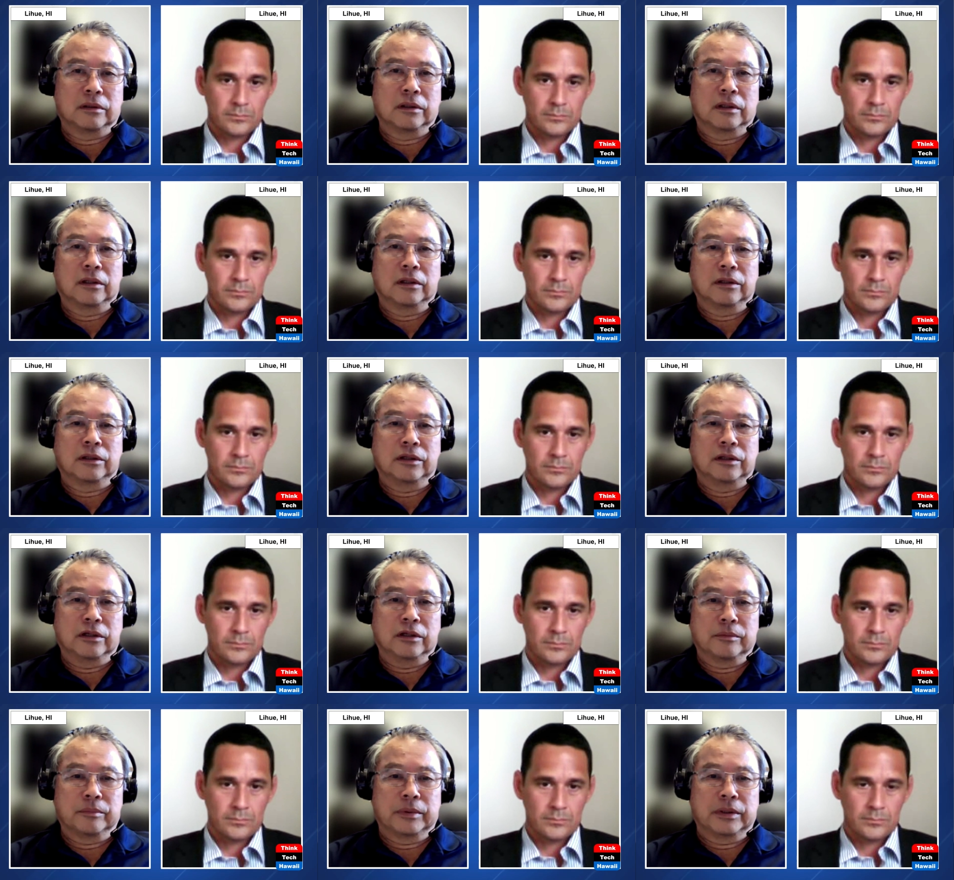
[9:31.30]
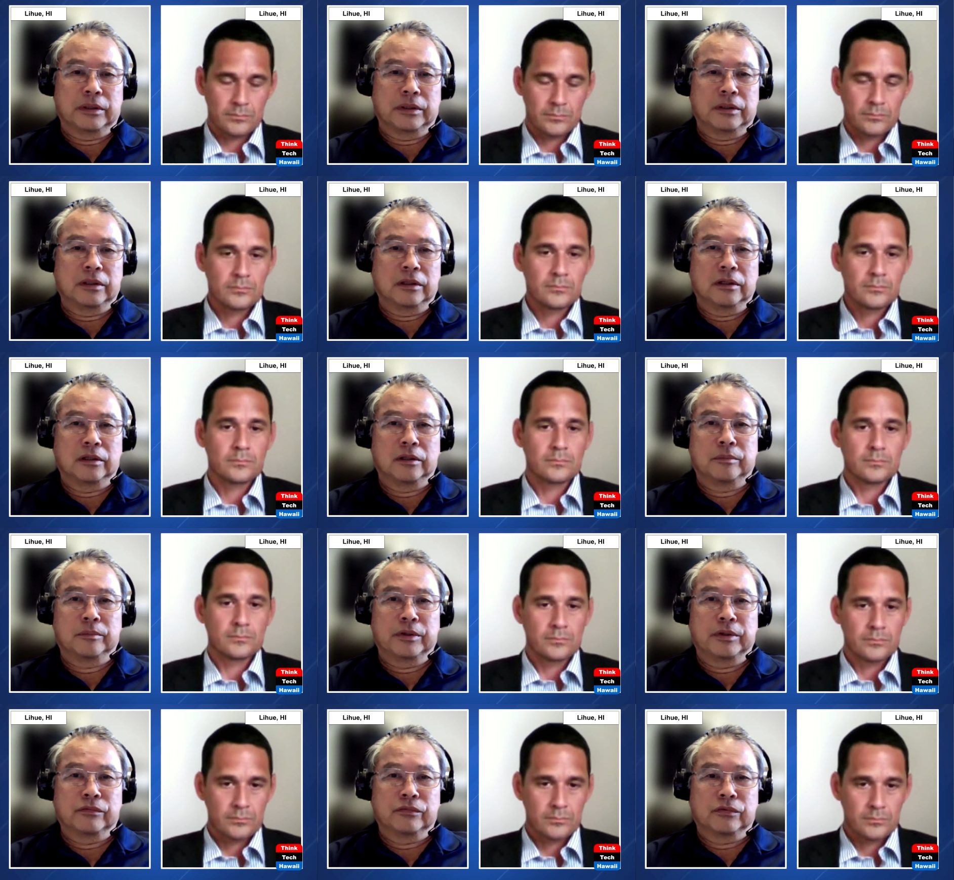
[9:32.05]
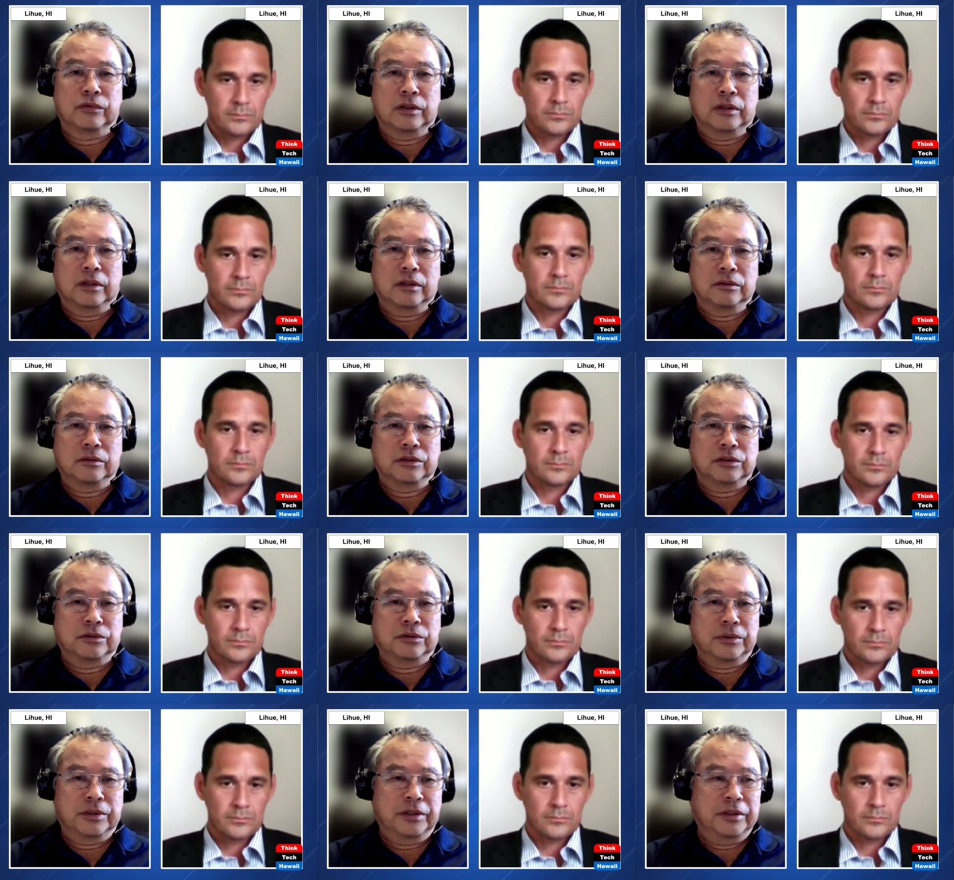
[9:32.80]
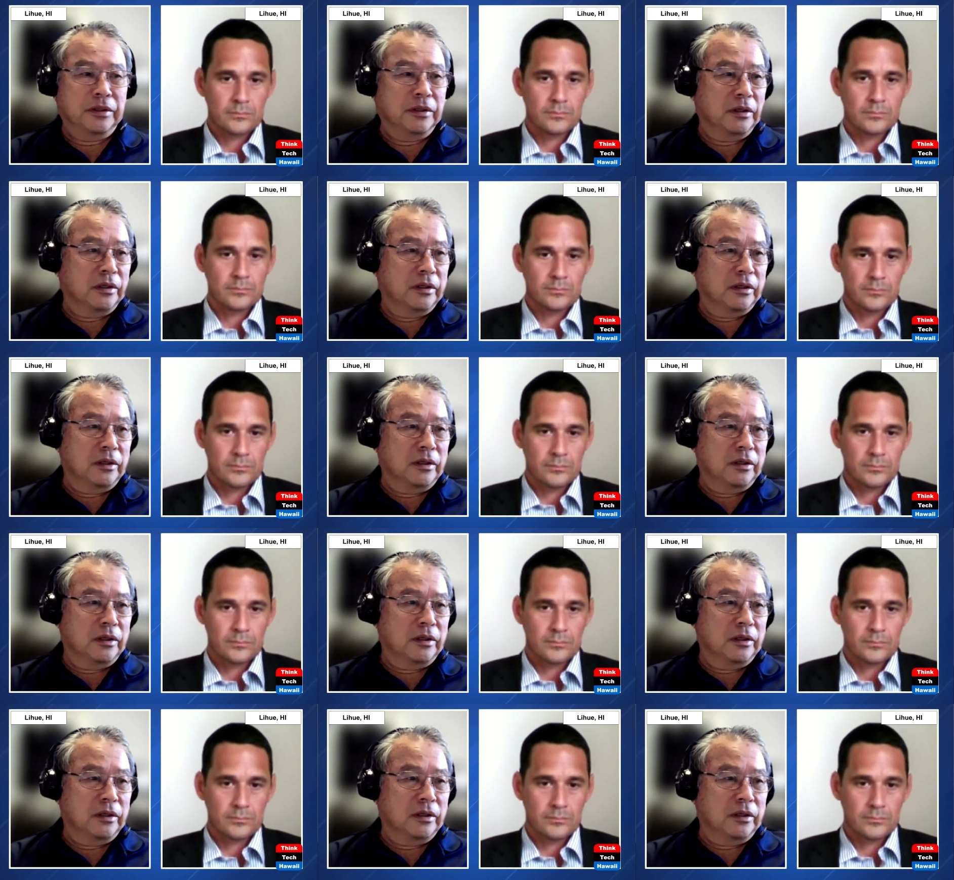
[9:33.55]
Speaker 1: a dollar a year, but they gotta pay for the houses, right?